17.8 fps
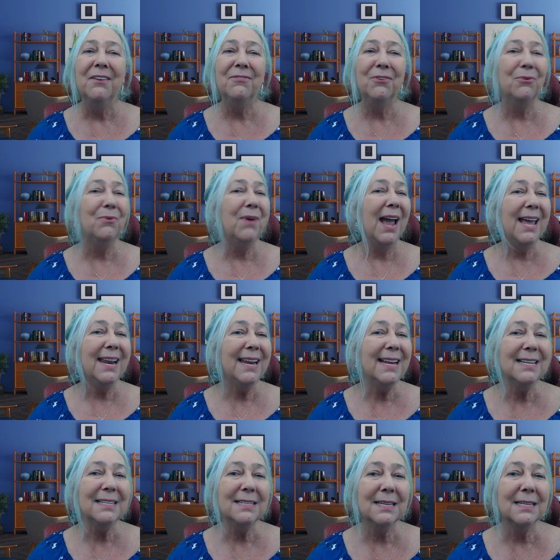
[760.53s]

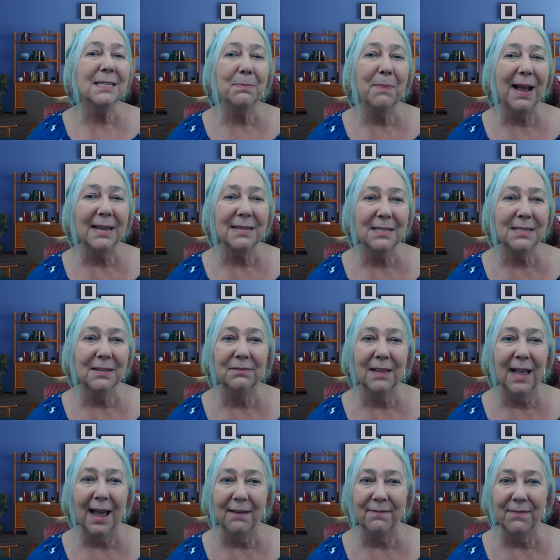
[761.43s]
Variety is the spice of
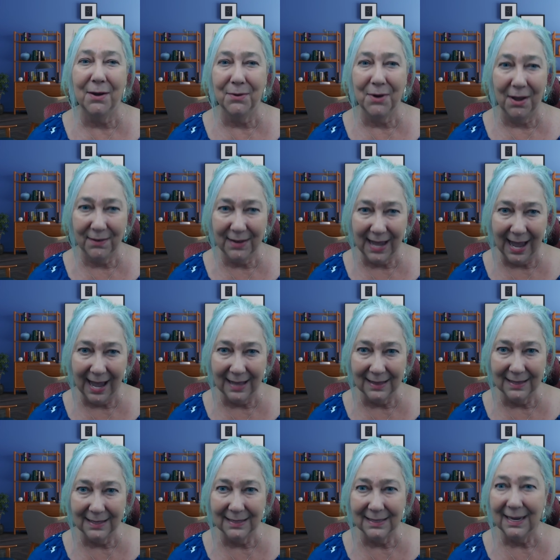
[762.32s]
life on Oak
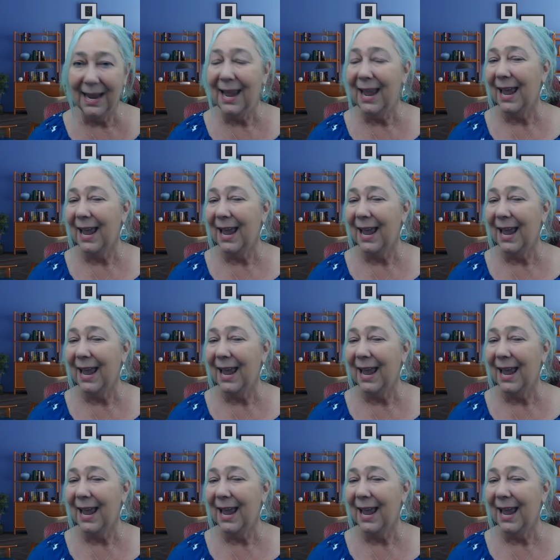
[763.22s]
Island,